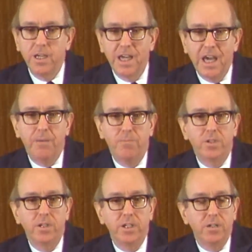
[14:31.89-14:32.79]
gap
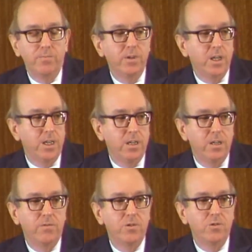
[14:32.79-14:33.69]
to leap, and none
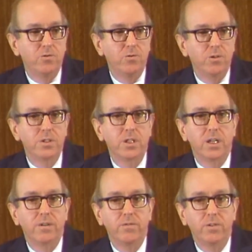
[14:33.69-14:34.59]
of the tools
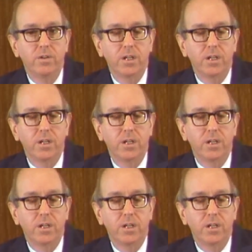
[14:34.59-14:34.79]
I've